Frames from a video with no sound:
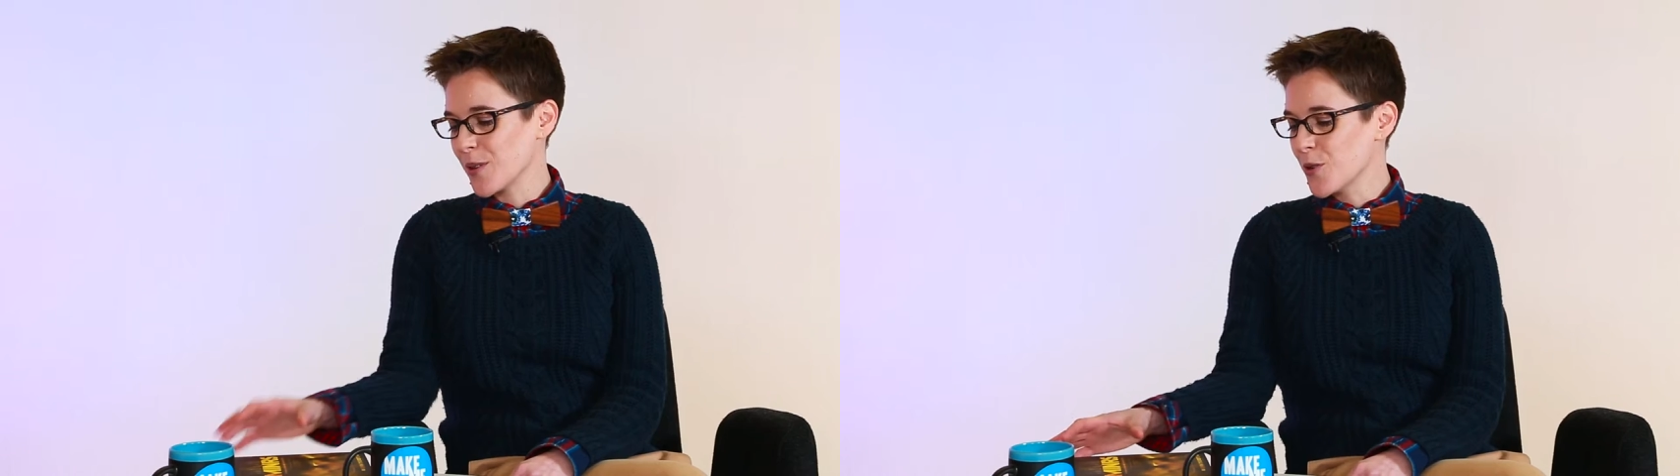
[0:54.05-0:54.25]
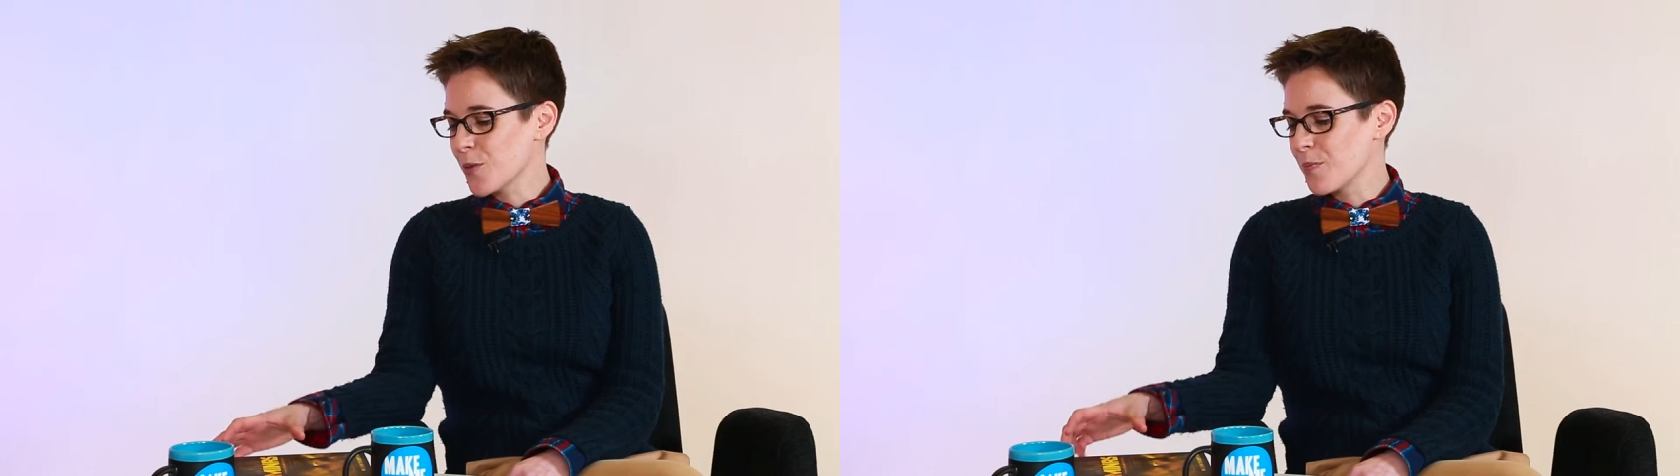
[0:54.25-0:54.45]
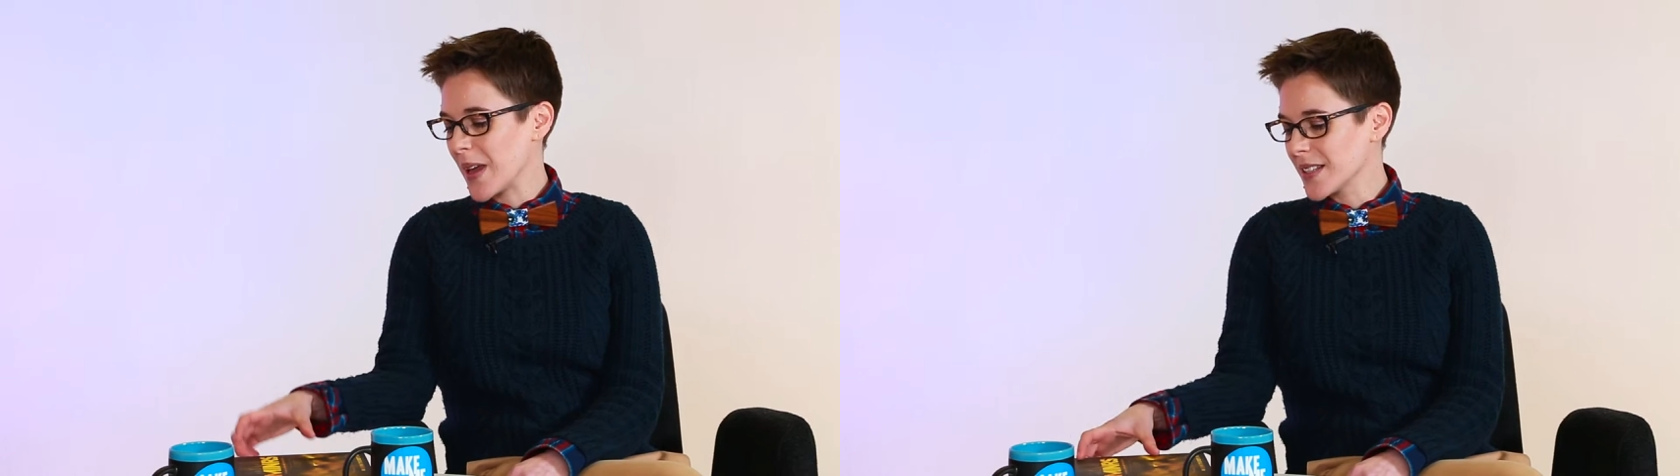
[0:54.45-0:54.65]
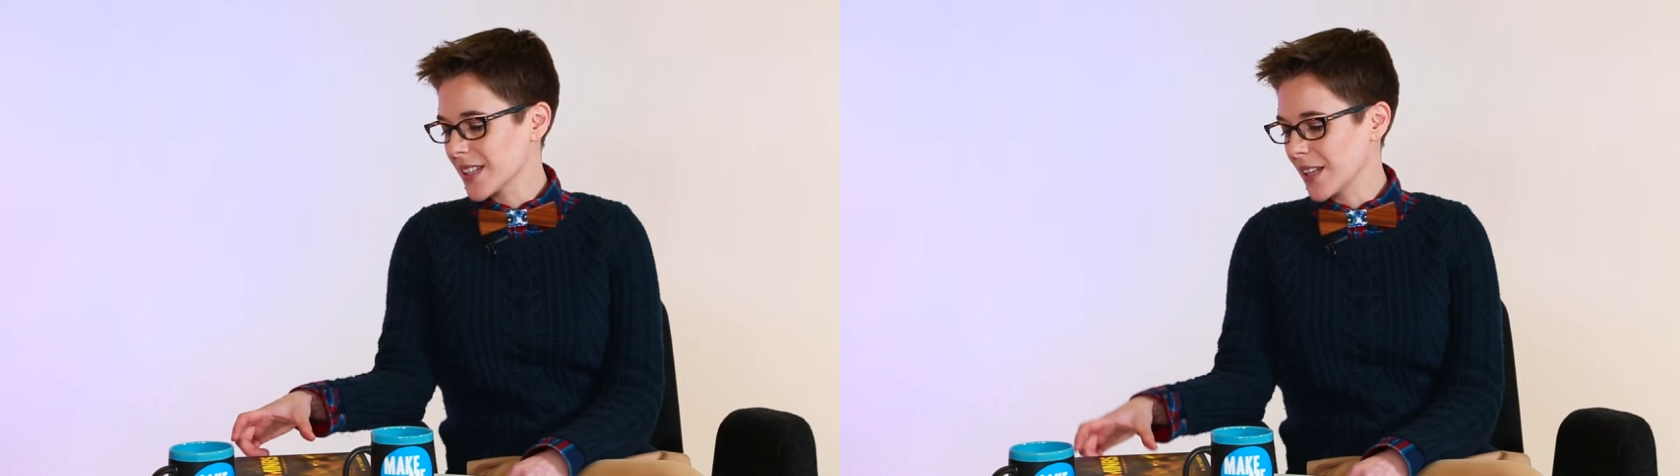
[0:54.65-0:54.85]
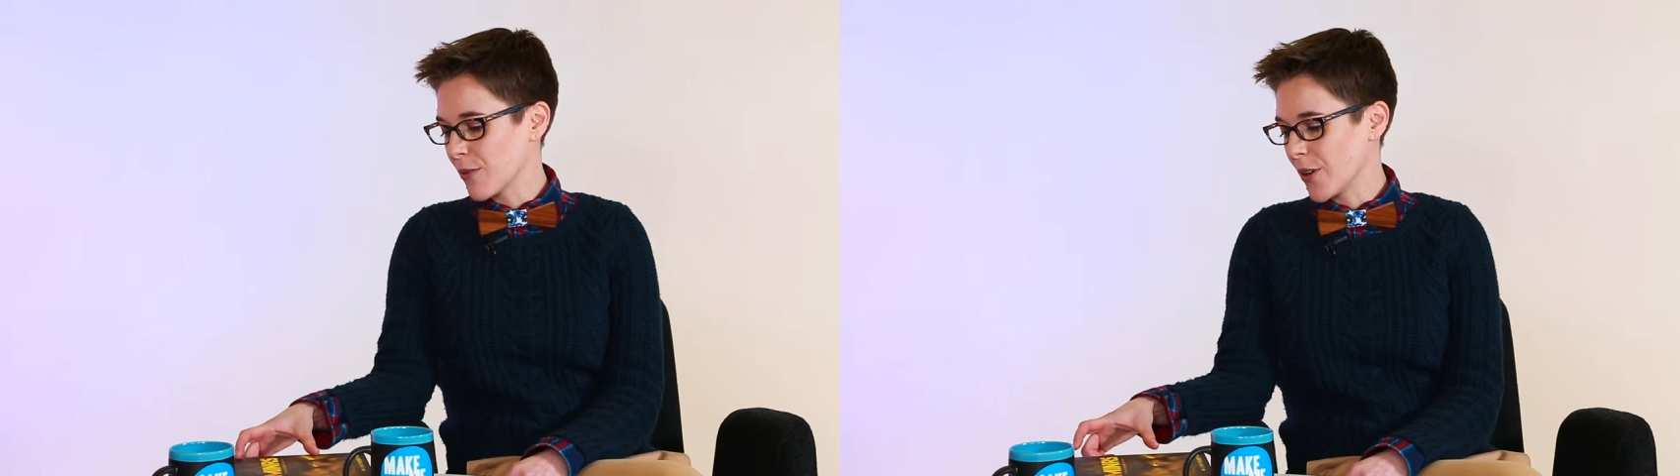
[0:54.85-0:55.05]
You
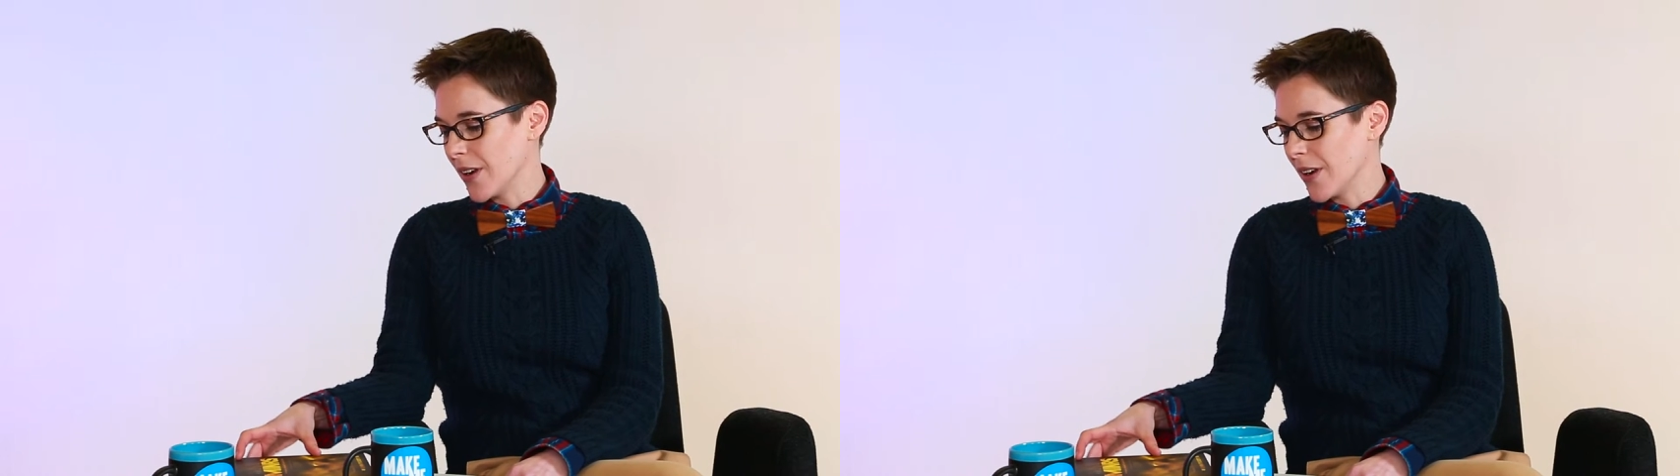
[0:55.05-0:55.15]
basically wrote a